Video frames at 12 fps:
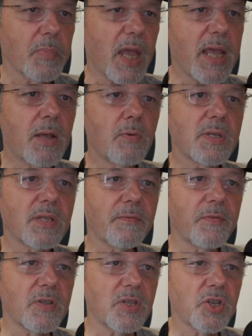He was a
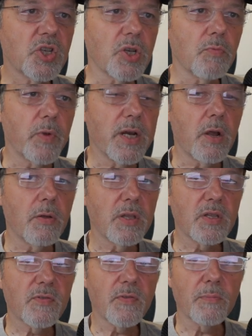physician. We know
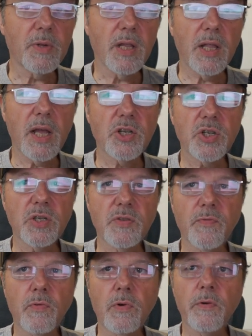this from Colossians
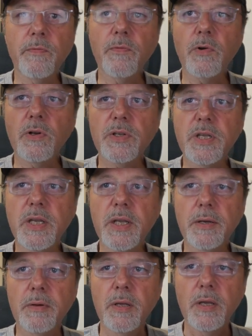
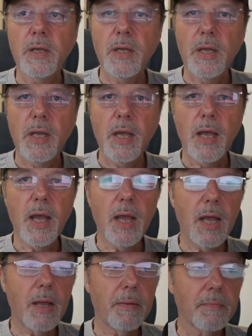4:14.
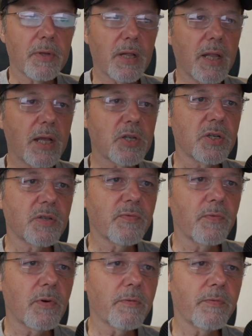Colossians
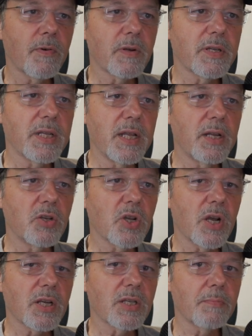4:14
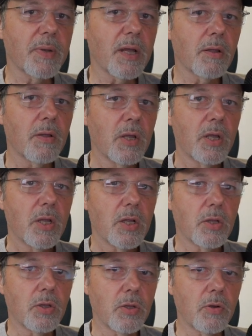talks about
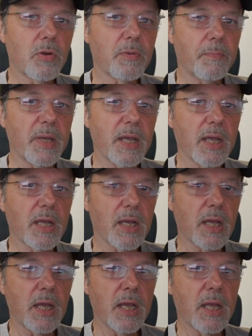Luke
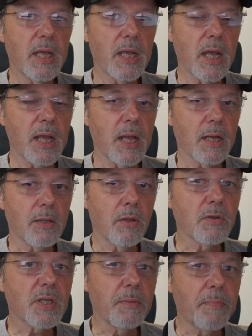being a
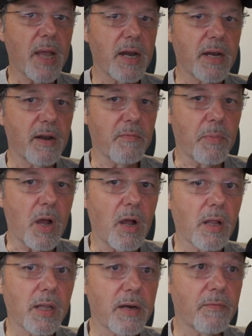close companion of
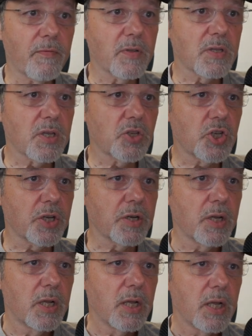Paul and a physician.